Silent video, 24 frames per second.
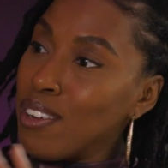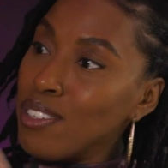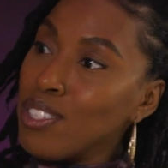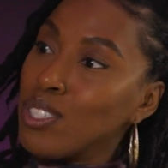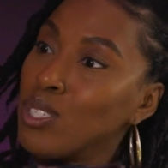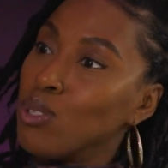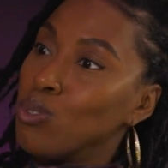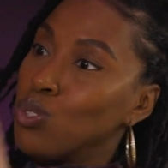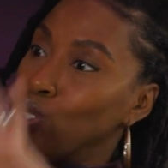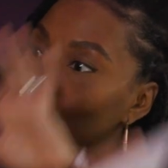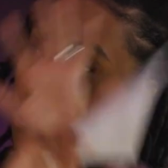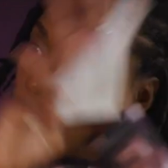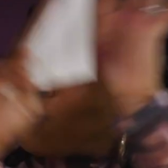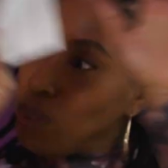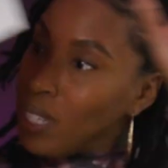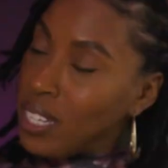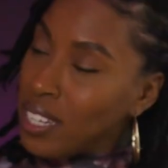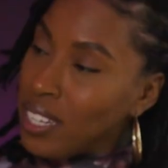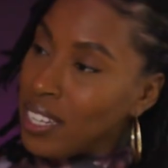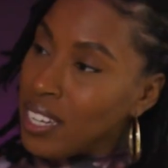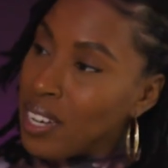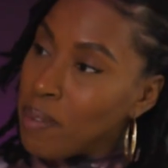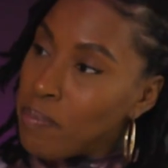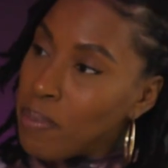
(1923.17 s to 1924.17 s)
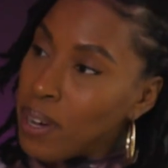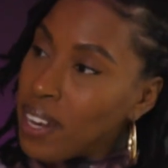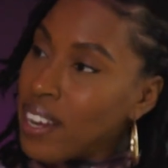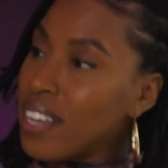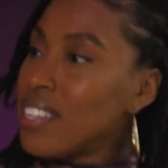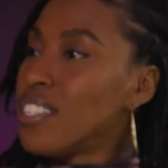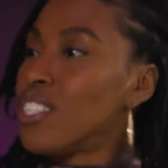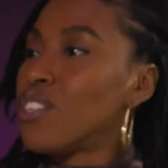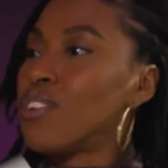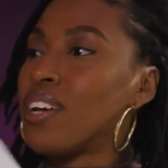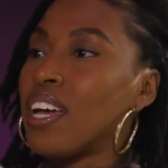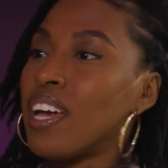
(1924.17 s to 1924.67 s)
on social media, but
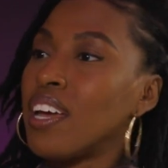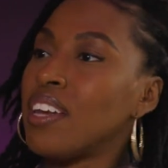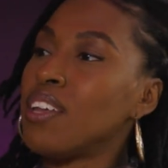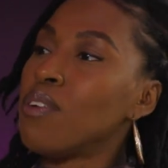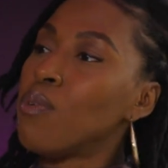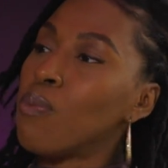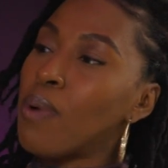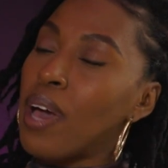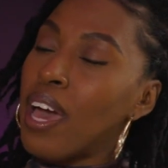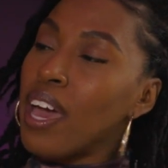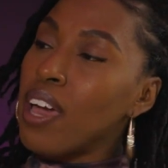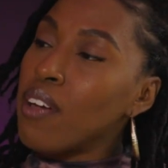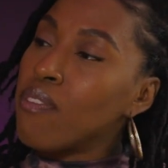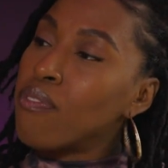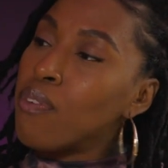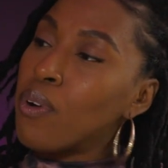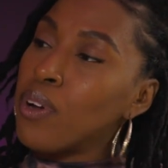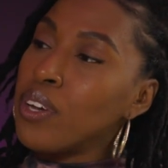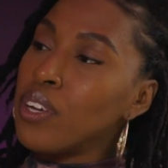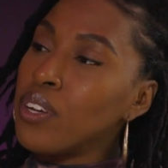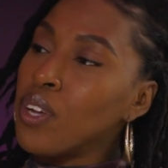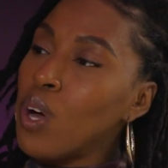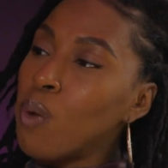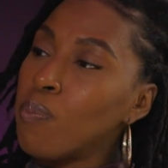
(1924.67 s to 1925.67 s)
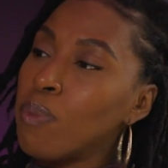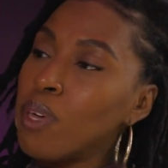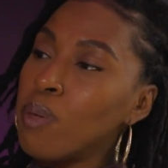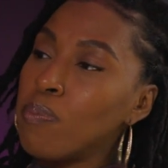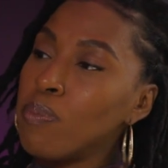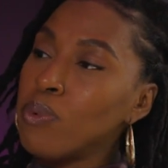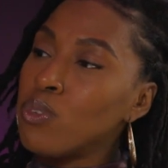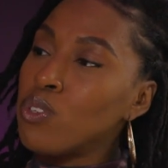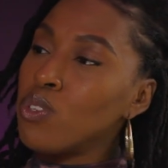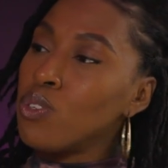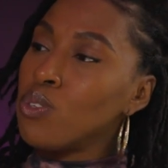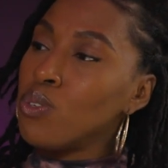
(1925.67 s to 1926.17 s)
is there any way for
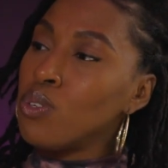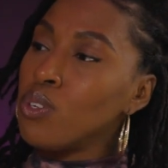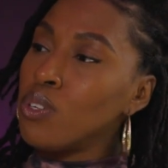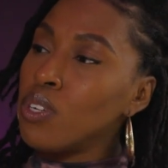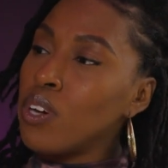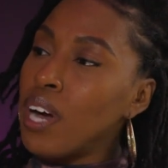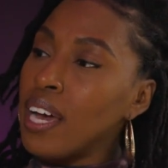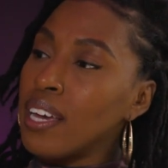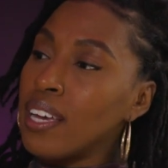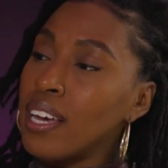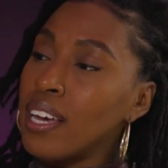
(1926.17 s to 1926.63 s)
people to I